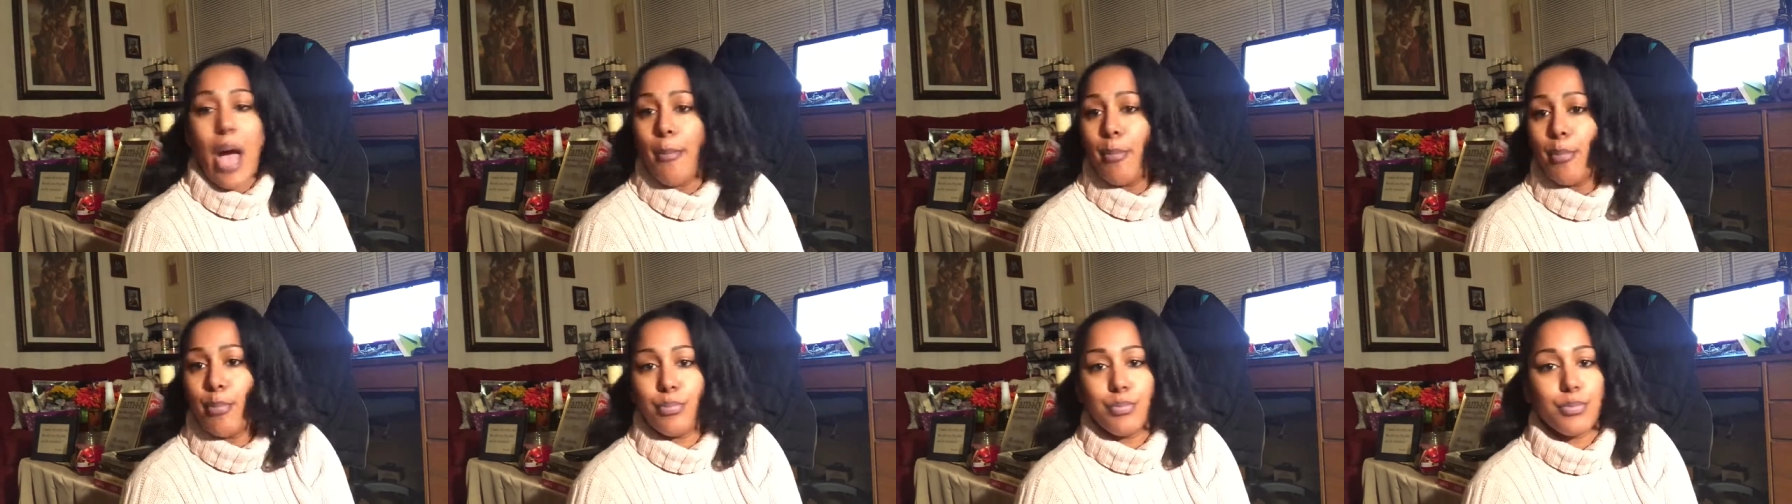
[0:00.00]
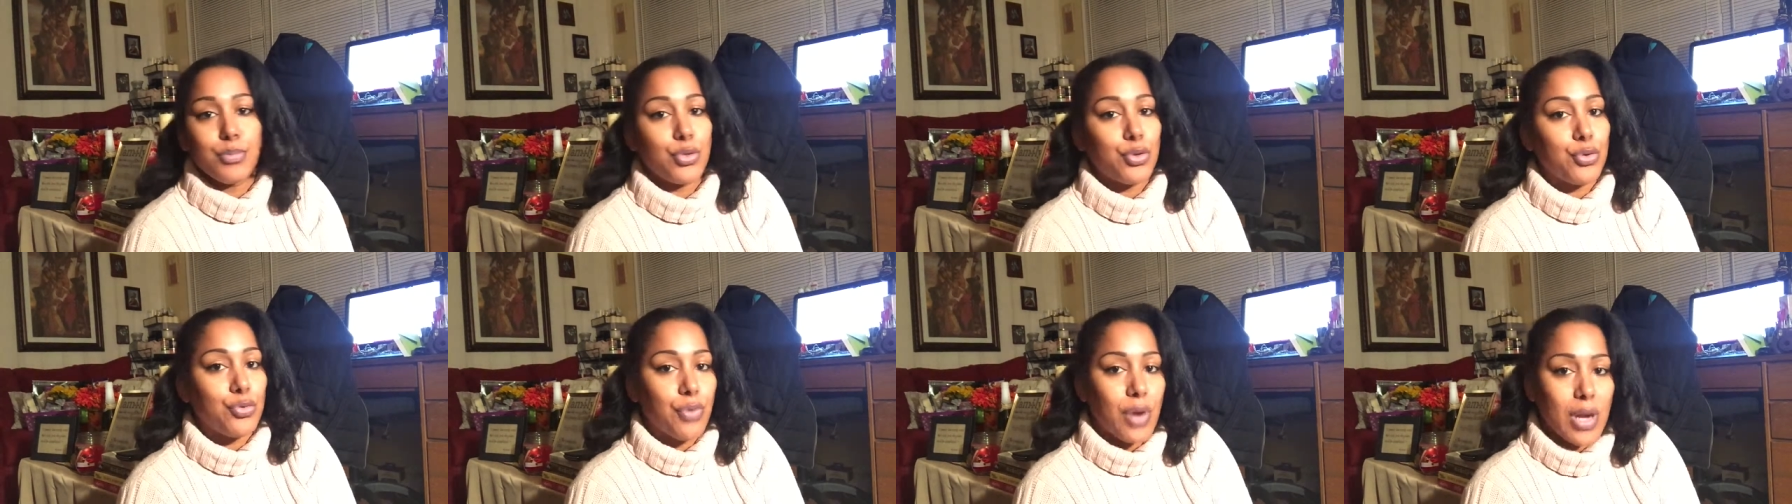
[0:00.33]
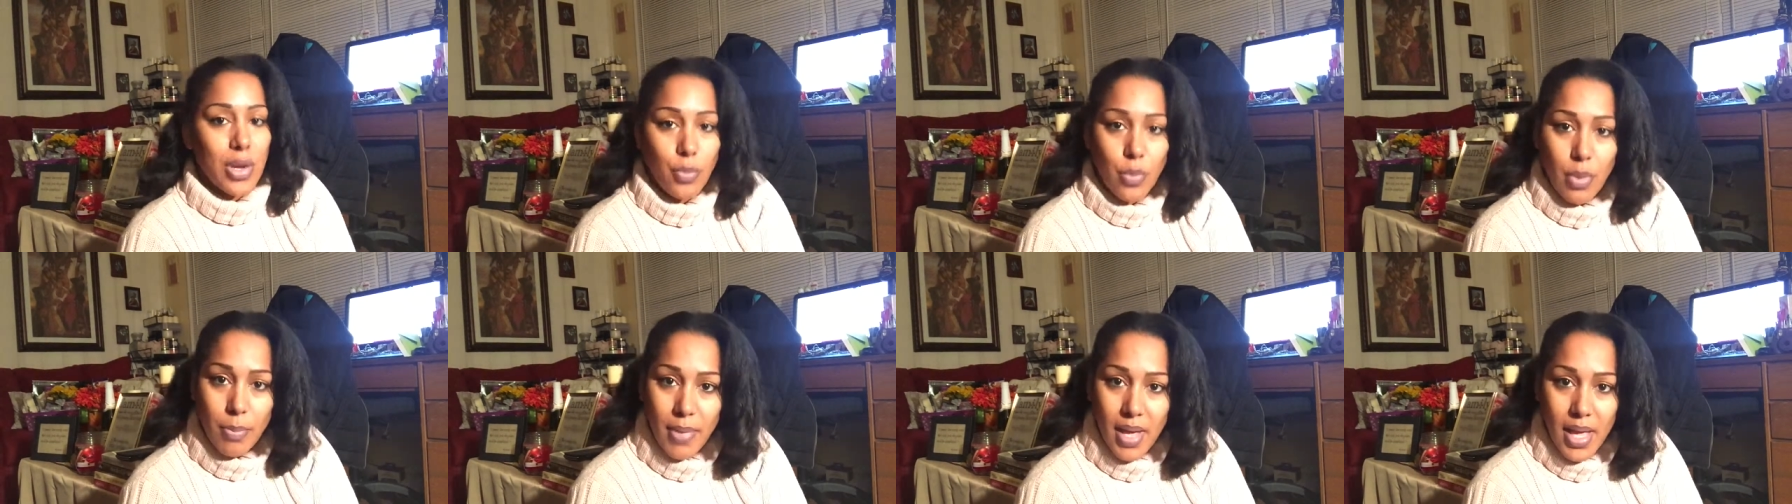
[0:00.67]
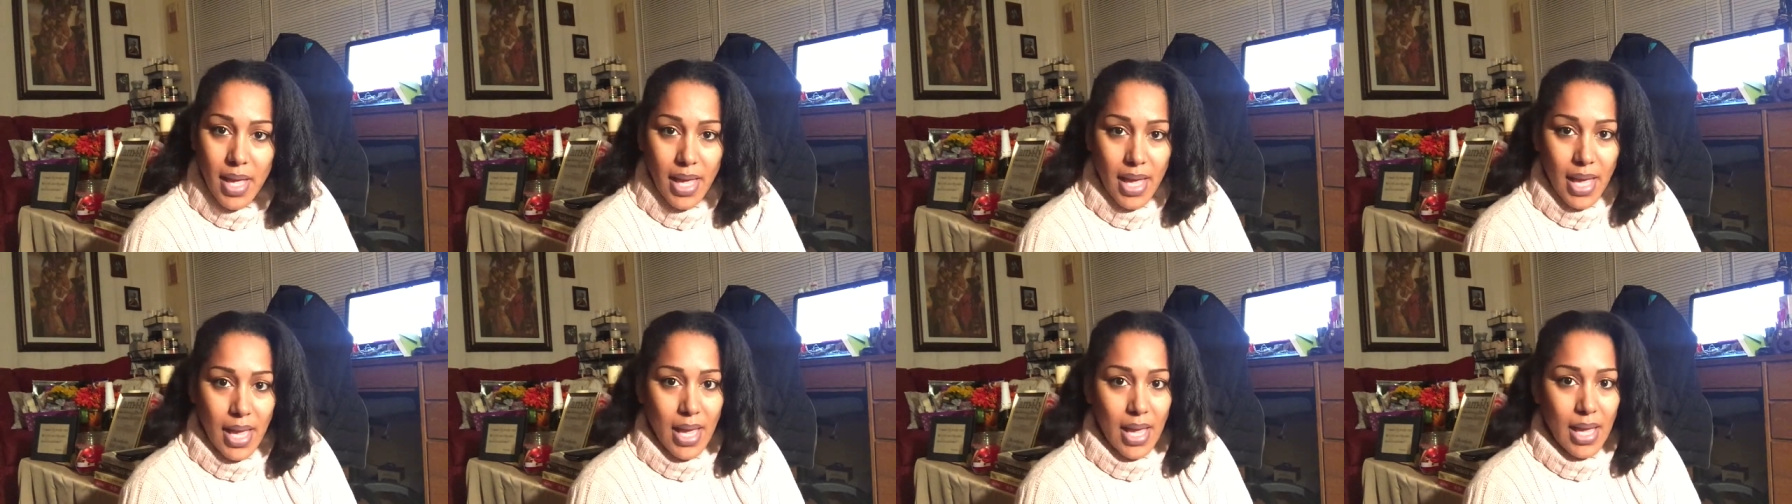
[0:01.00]
I'm great with my
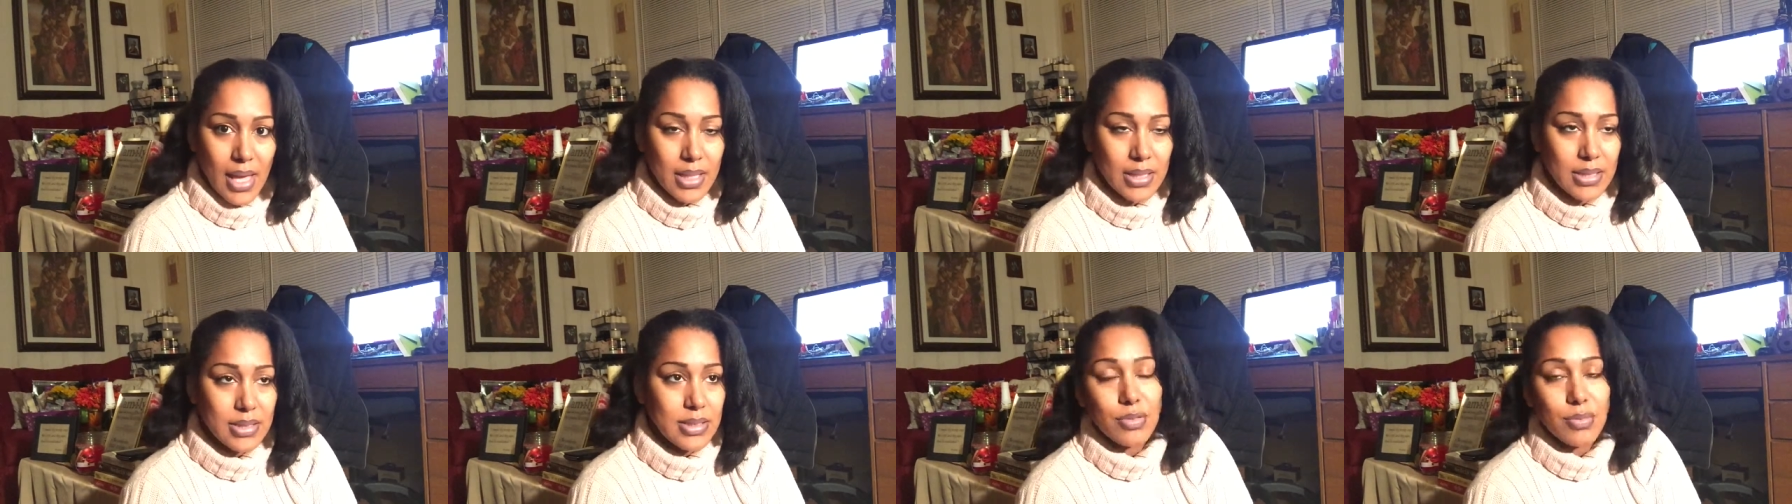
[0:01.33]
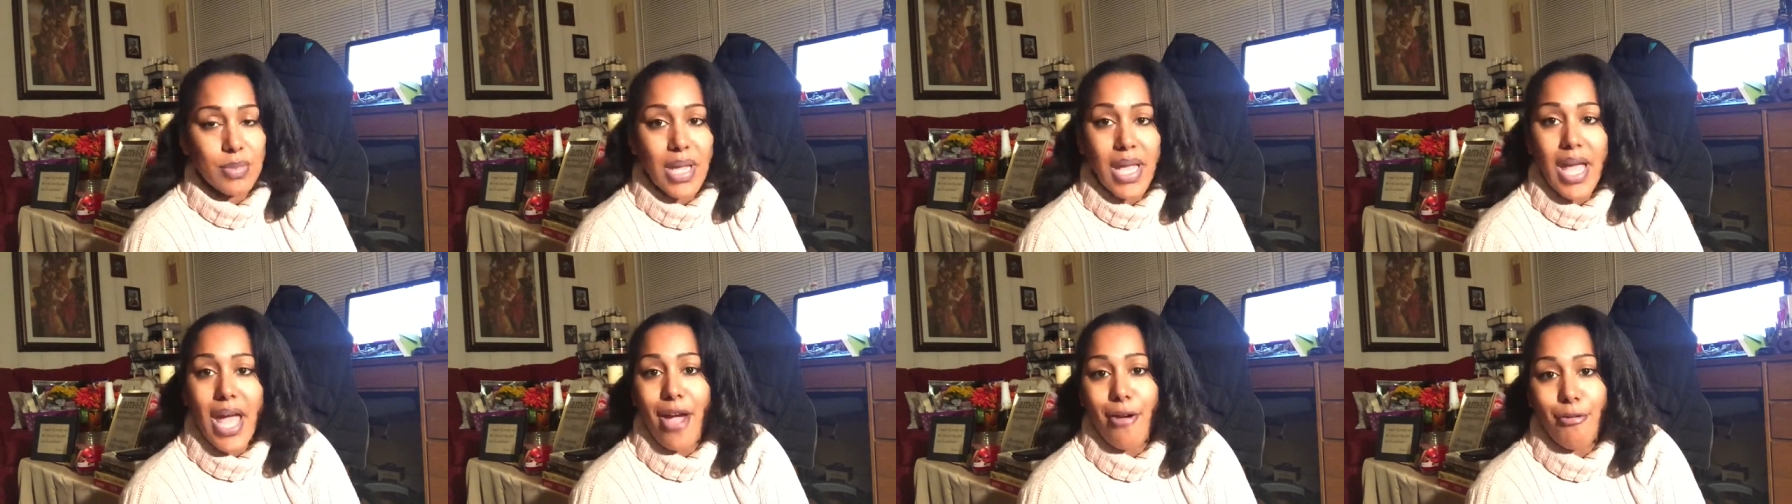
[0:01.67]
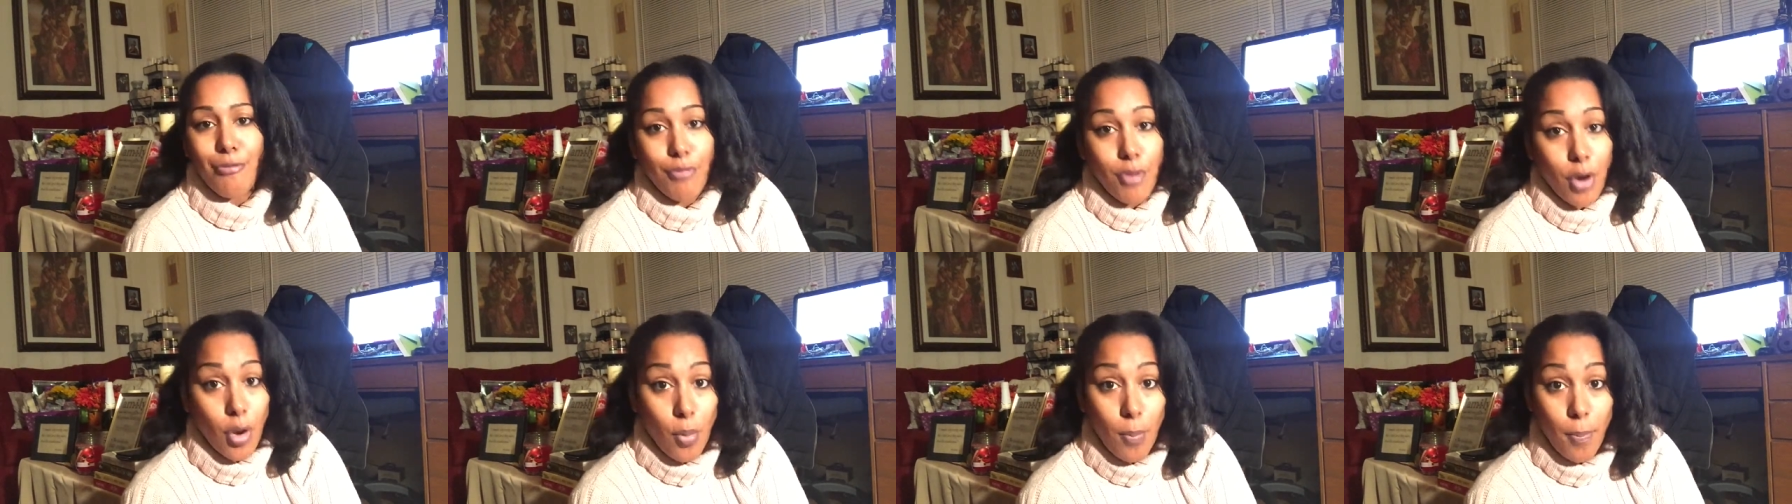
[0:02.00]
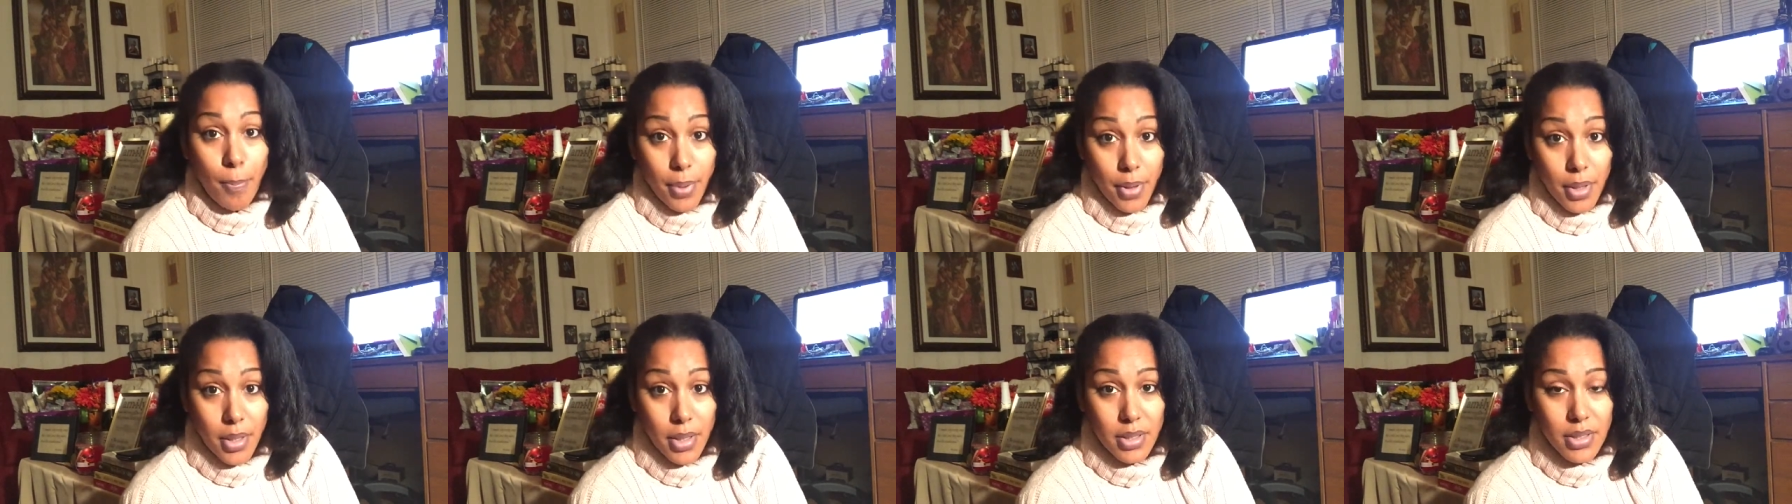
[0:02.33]
hands. I
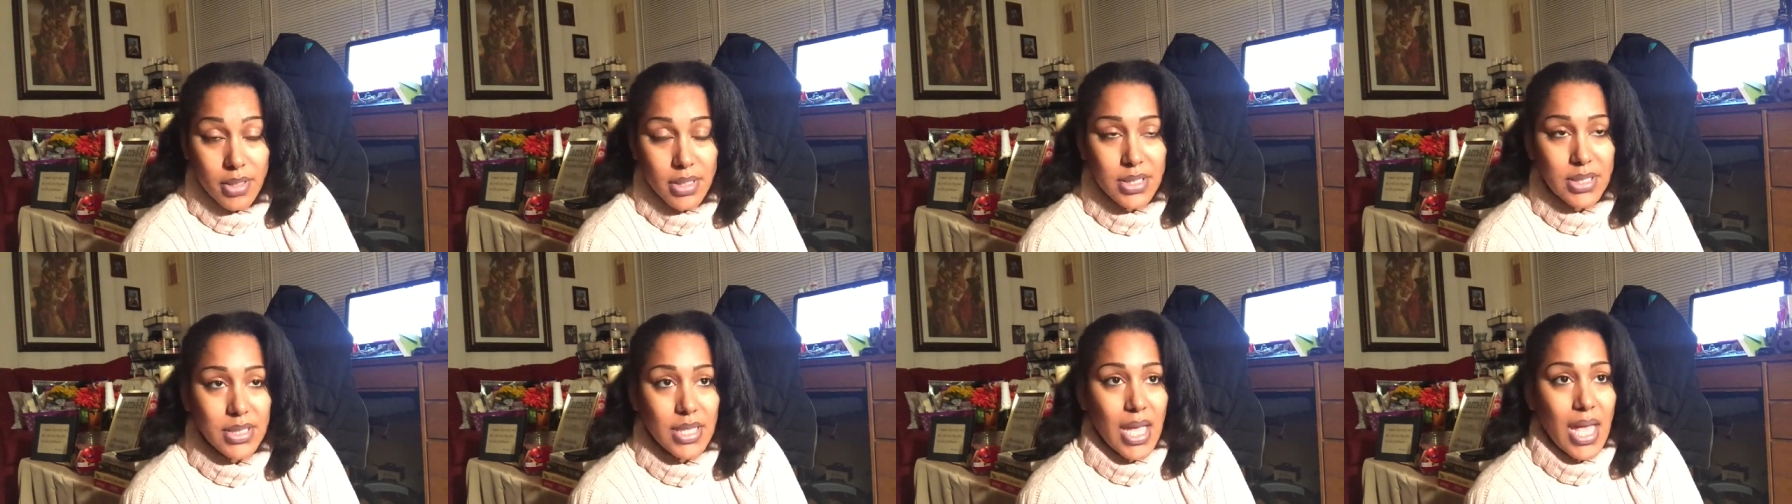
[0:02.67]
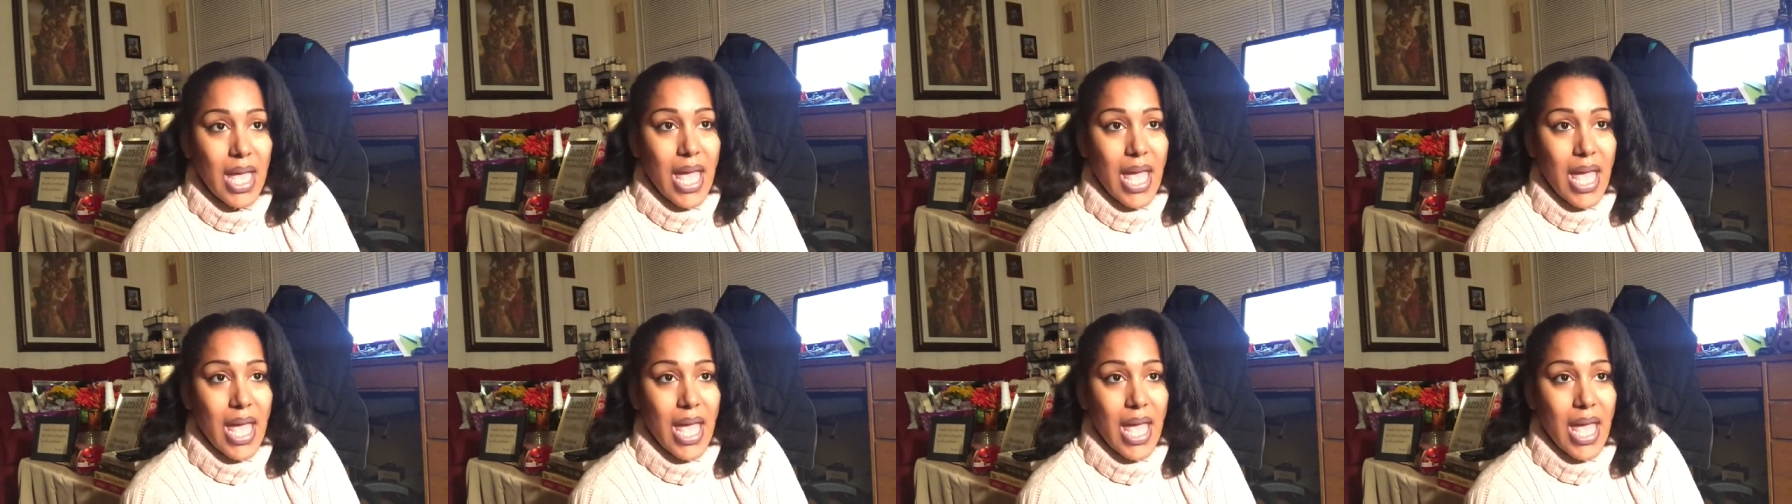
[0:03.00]
wrote books.